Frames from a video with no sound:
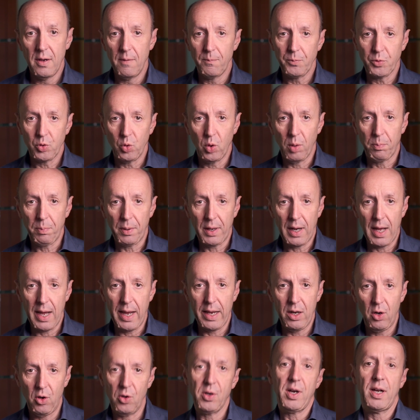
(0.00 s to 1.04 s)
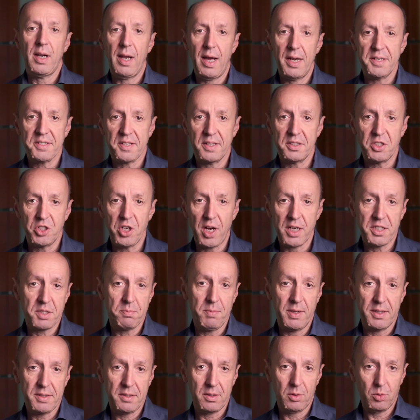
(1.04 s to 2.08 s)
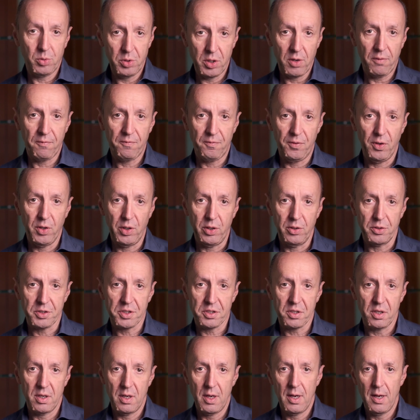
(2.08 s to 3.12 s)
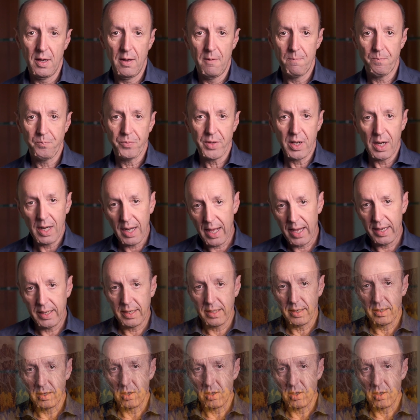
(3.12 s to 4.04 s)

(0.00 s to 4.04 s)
to apply localized adjustment to your photos, like